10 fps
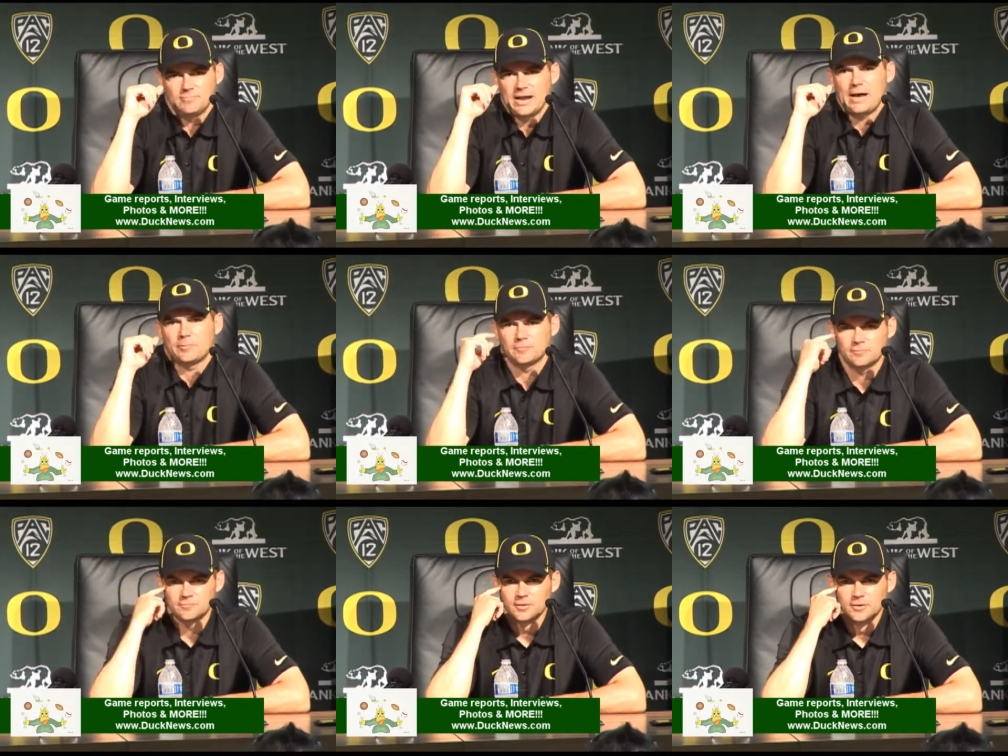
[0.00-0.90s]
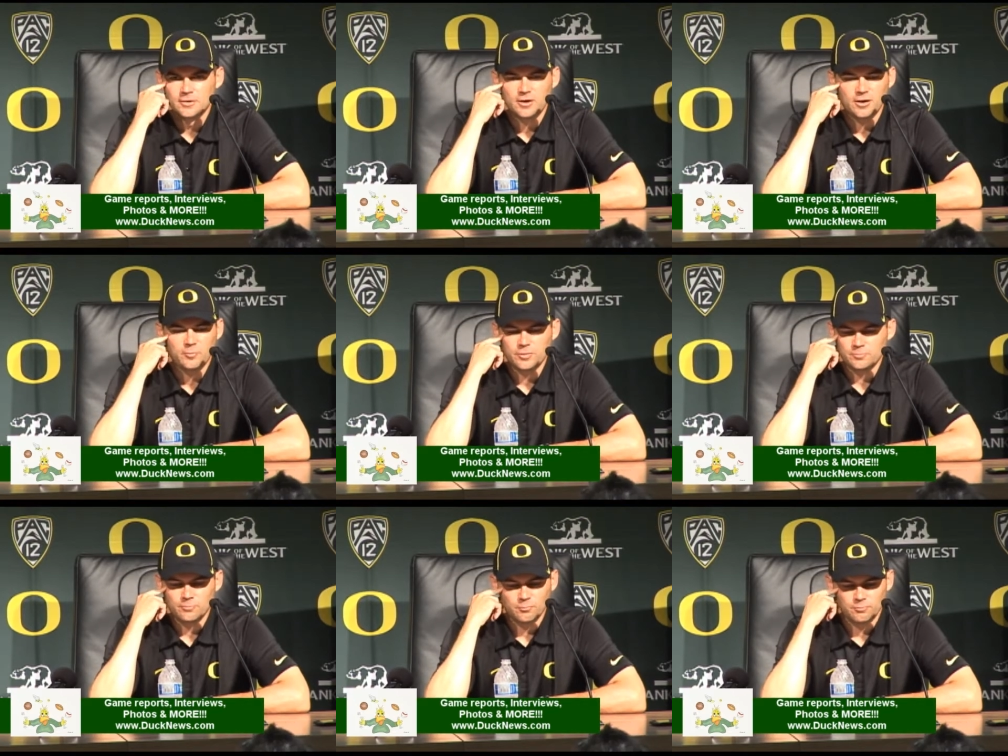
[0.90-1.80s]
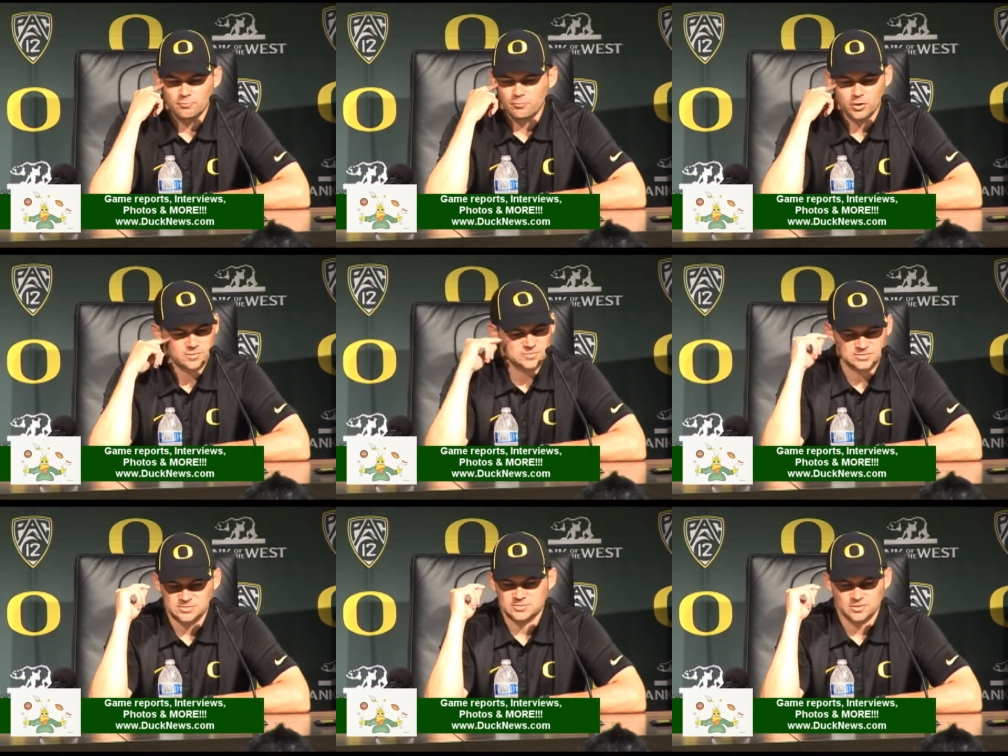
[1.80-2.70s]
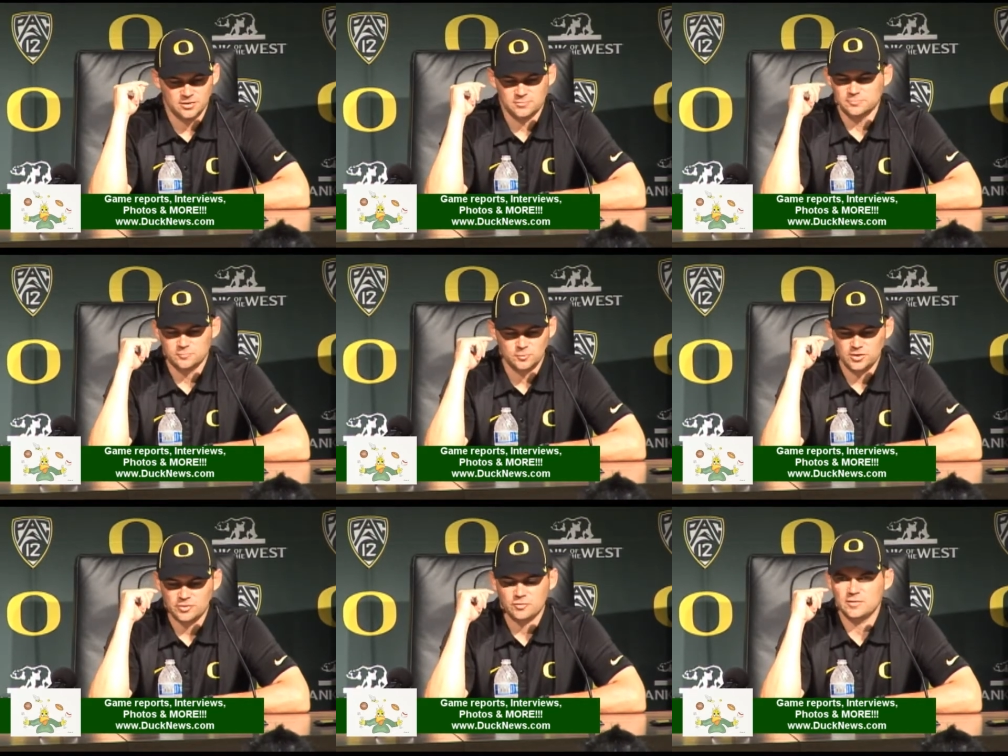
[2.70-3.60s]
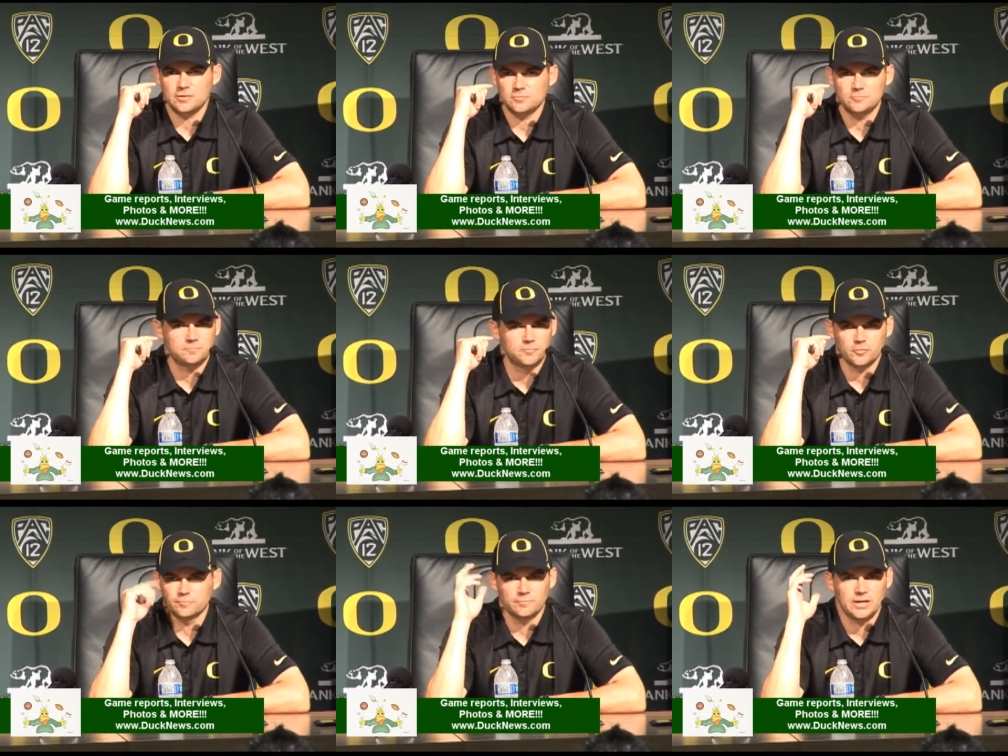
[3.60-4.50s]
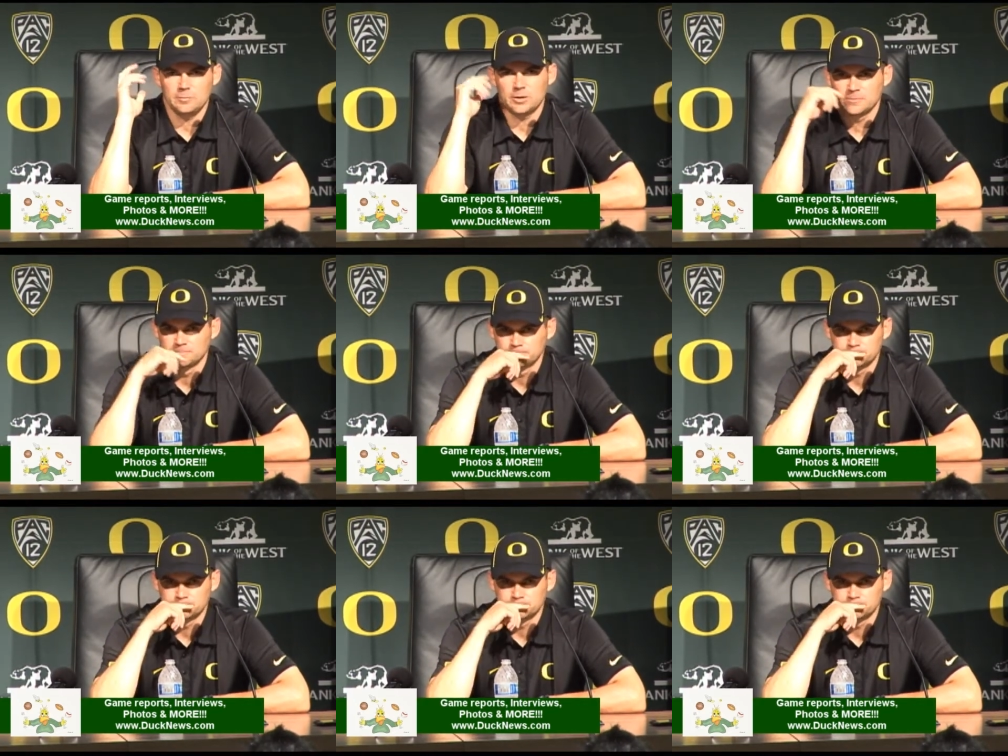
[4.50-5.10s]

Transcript: that happens. But Marcus is a stud. Would not trade that dude for anybody.